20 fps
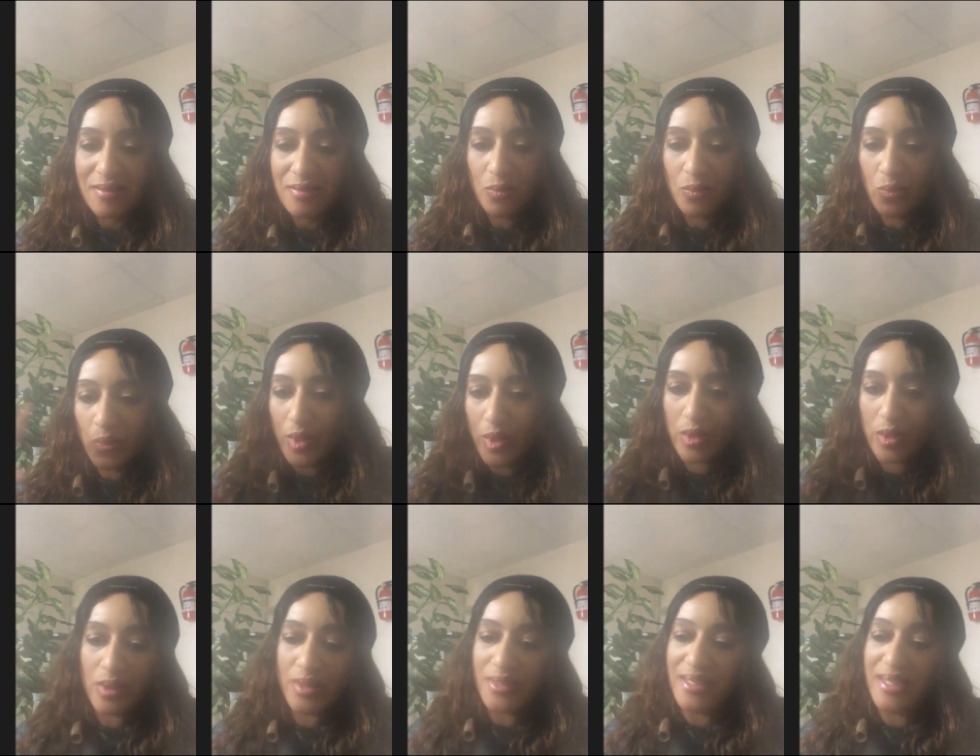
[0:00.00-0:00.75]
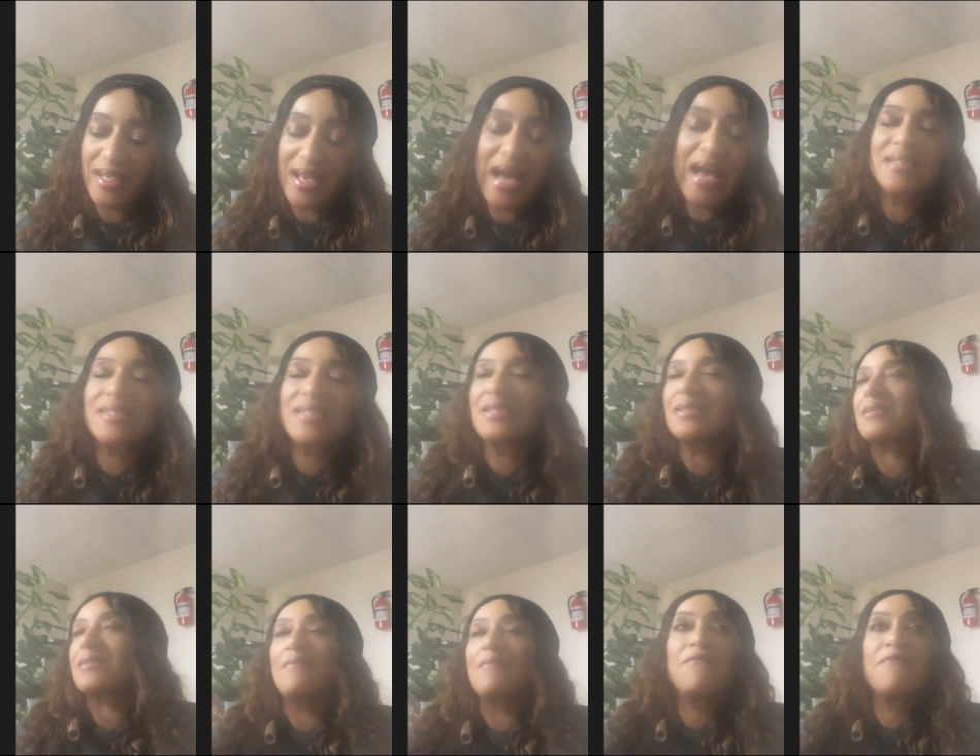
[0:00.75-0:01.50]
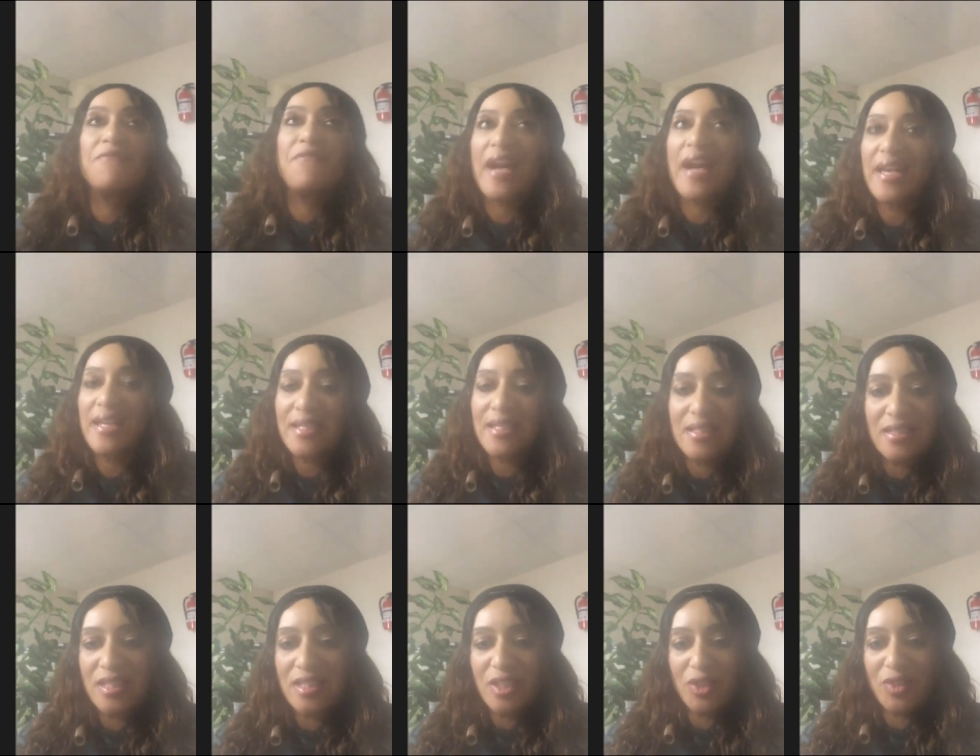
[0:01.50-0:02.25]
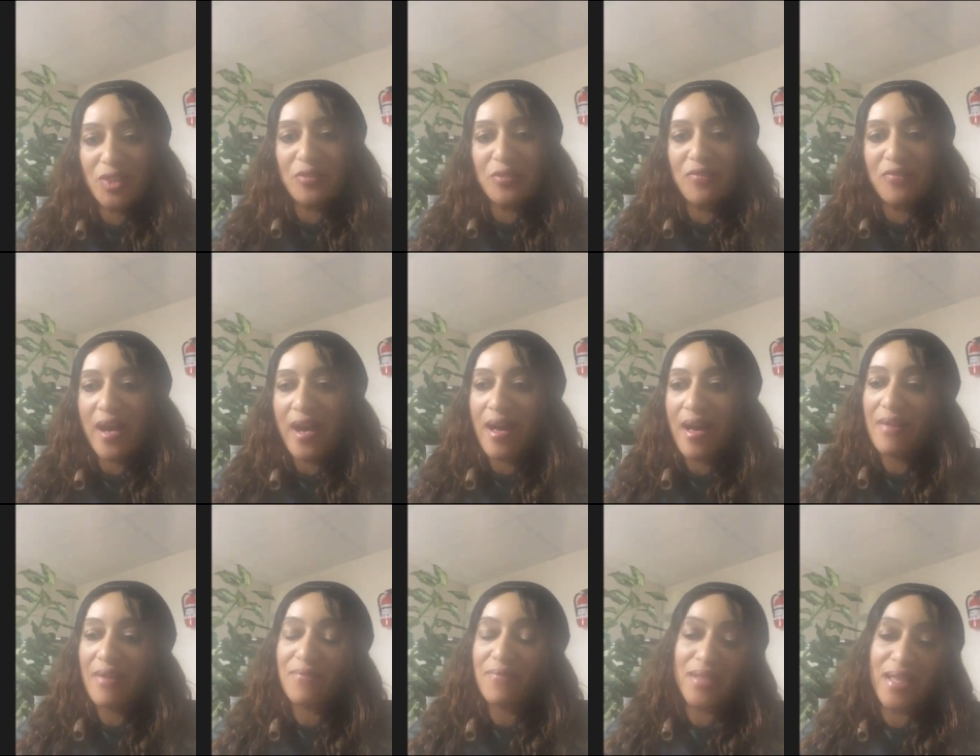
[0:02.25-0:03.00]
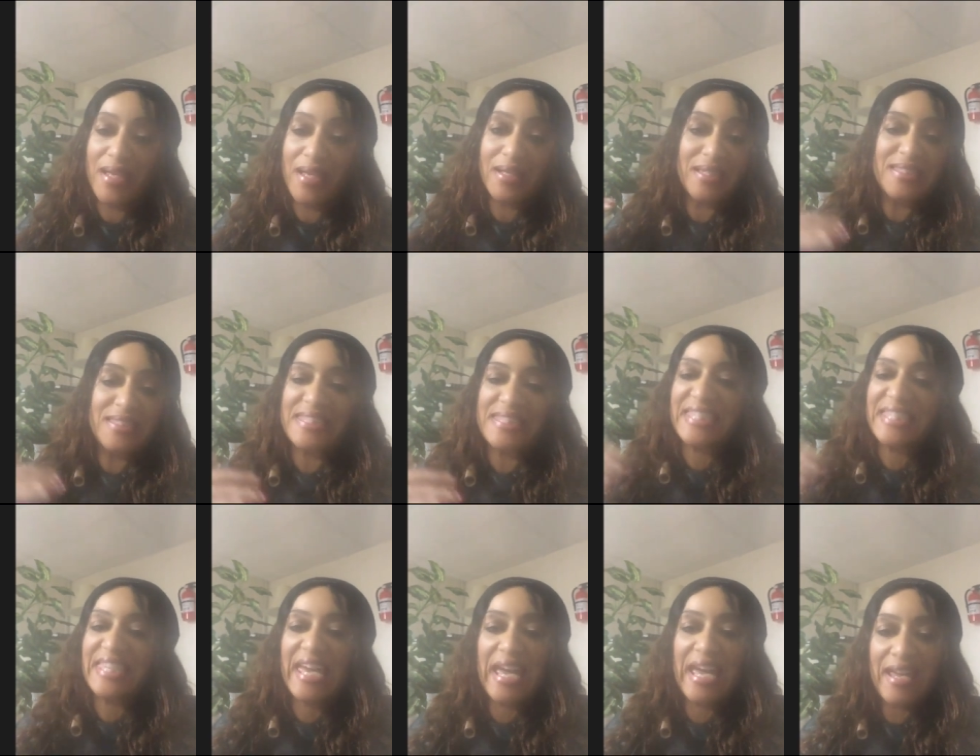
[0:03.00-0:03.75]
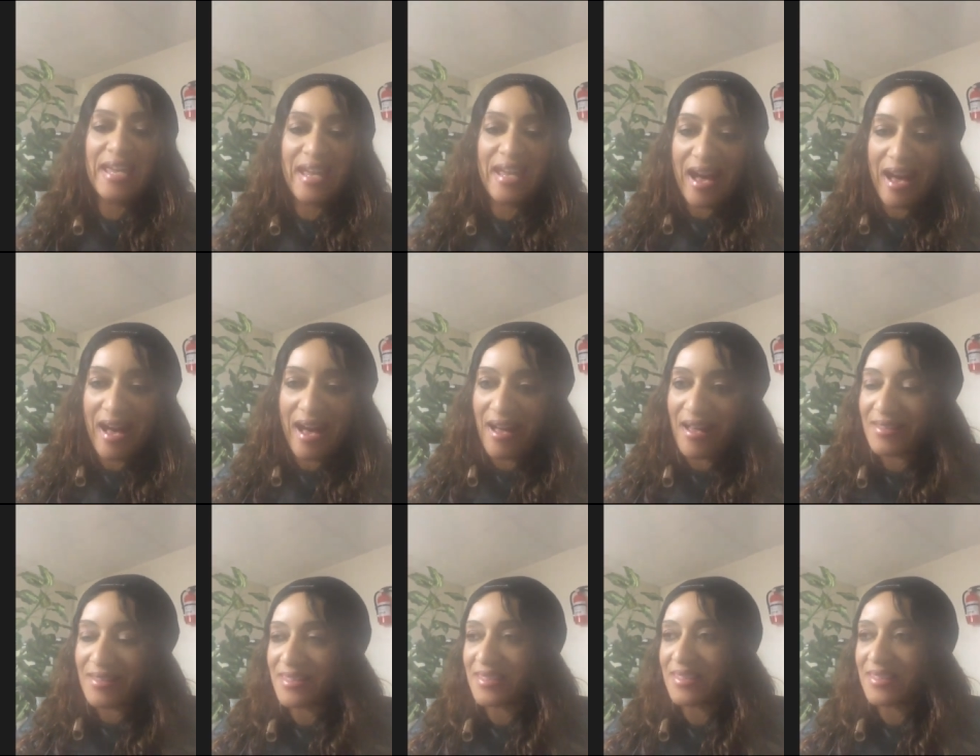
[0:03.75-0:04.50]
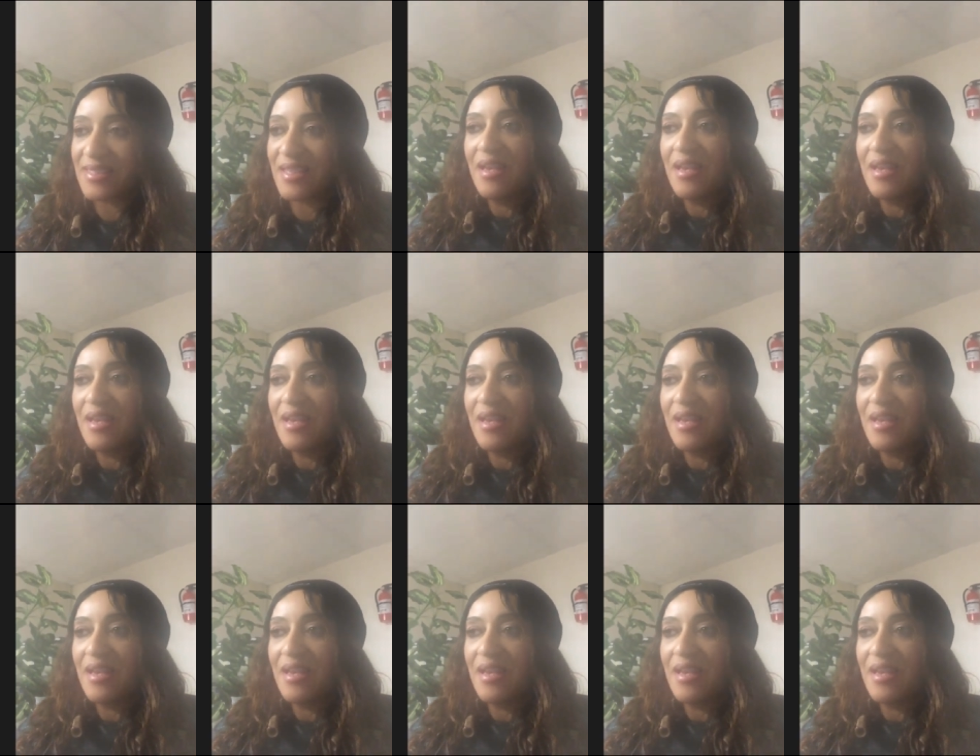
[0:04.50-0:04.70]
world, that I just am fighting to survive. Like it's chaos.